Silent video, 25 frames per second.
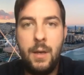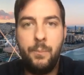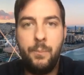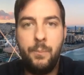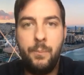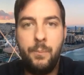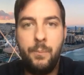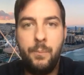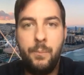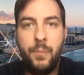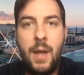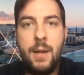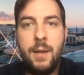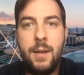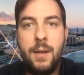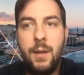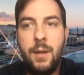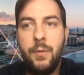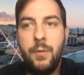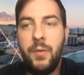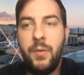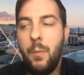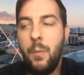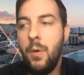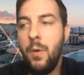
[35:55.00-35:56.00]
that if
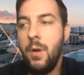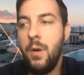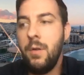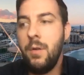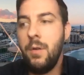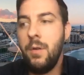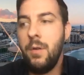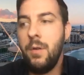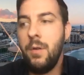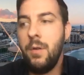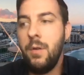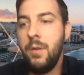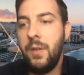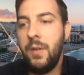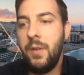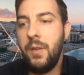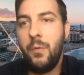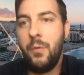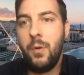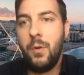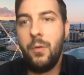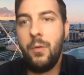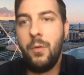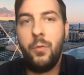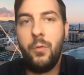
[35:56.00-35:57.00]
someone signs
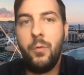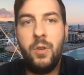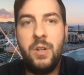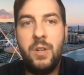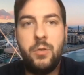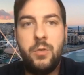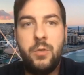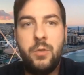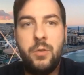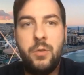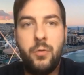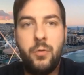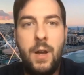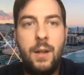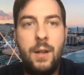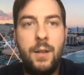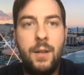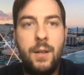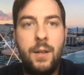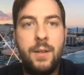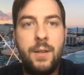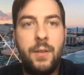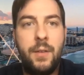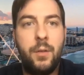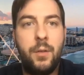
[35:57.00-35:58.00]
up for a free
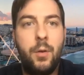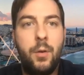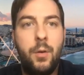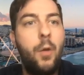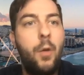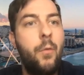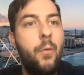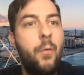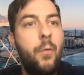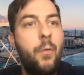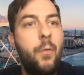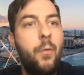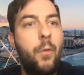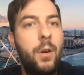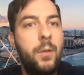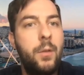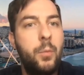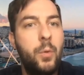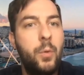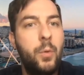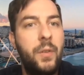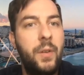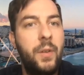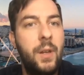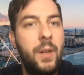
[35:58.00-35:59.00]
trial and doesn't convert
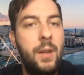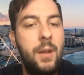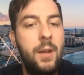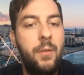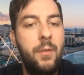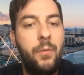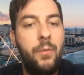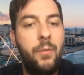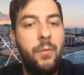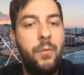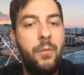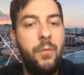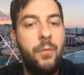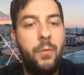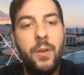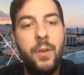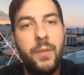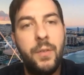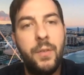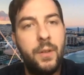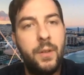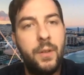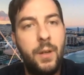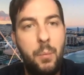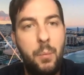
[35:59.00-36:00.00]
within the
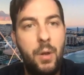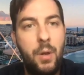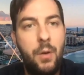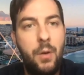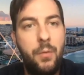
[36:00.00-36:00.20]
first couple of